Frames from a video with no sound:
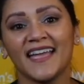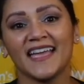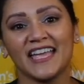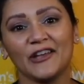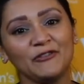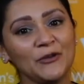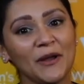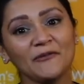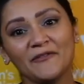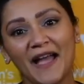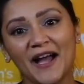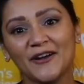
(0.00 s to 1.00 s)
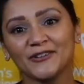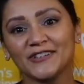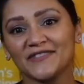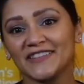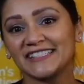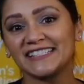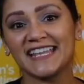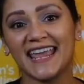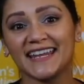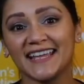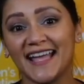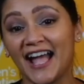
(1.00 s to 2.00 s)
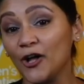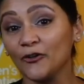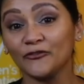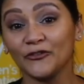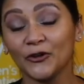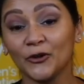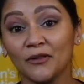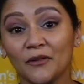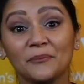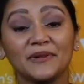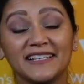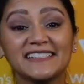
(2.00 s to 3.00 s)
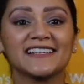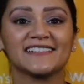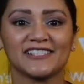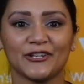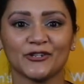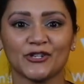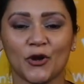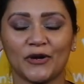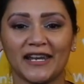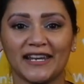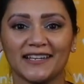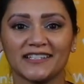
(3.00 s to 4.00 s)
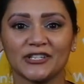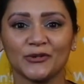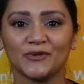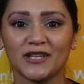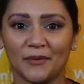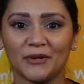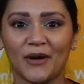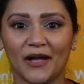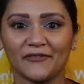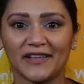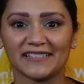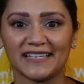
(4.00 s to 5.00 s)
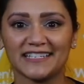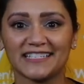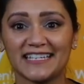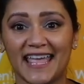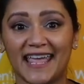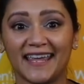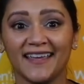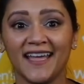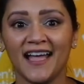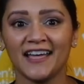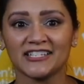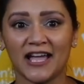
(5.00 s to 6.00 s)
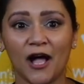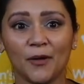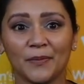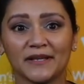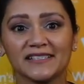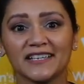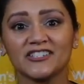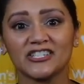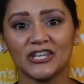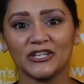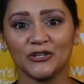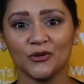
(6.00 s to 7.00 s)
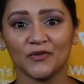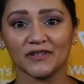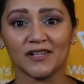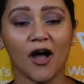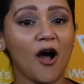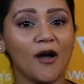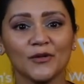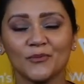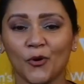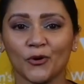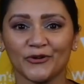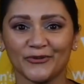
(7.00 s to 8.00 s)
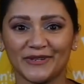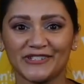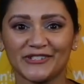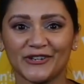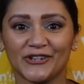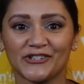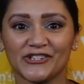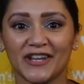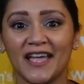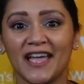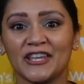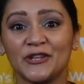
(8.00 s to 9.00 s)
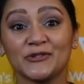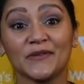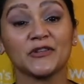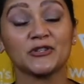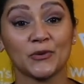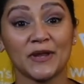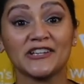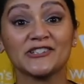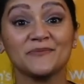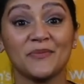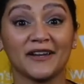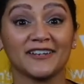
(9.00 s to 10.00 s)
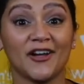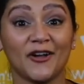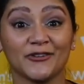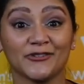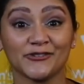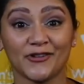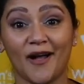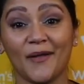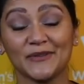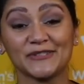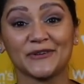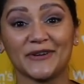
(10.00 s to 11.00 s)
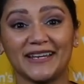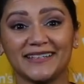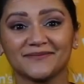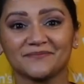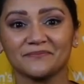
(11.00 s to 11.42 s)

If you have found this data helpful, please consider donating to WFSA today to help us continue this all-important research using the donation button on the screen.